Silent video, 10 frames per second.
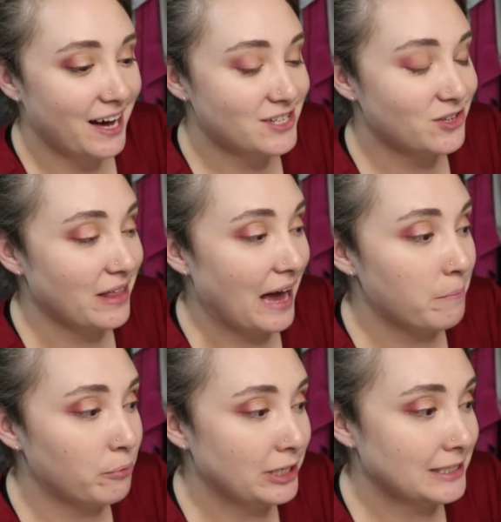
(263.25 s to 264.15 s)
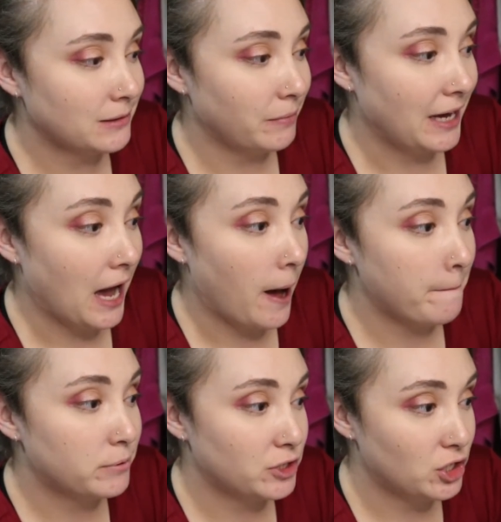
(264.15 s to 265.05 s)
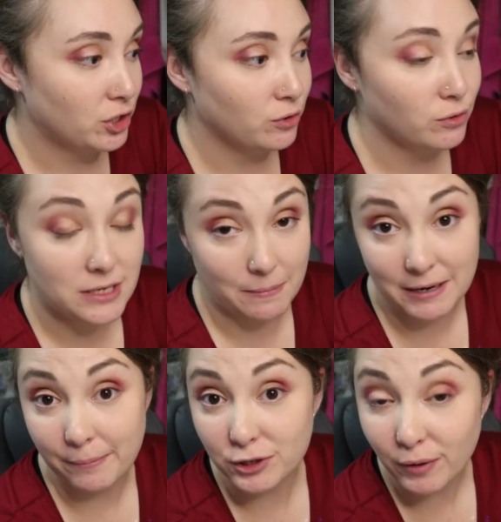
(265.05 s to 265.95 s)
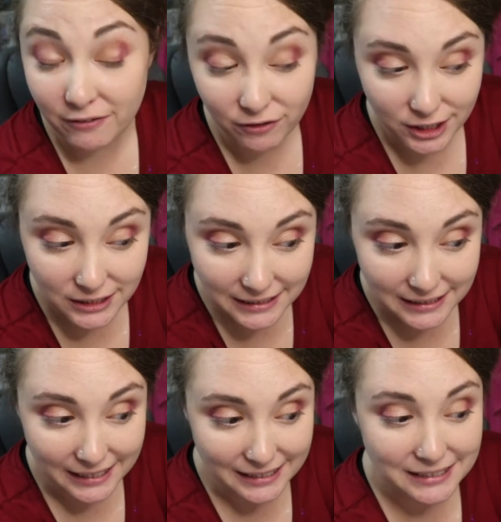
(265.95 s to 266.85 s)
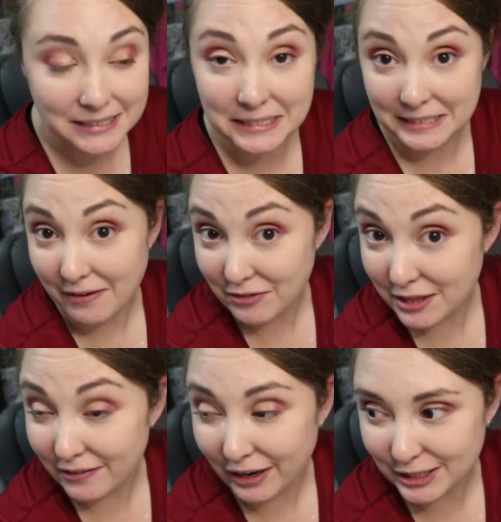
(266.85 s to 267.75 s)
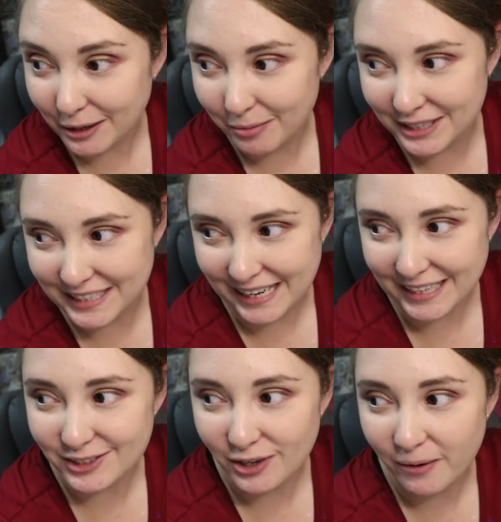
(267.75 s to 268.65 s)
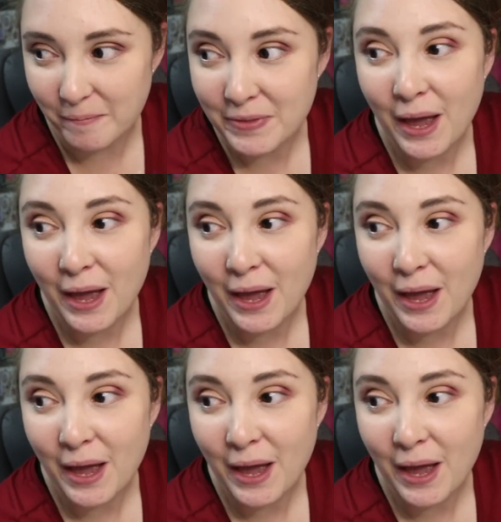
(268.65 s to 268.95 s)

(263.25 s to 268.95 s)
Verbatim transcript: So that brings me up to September 21st. It is the 7th of October today, so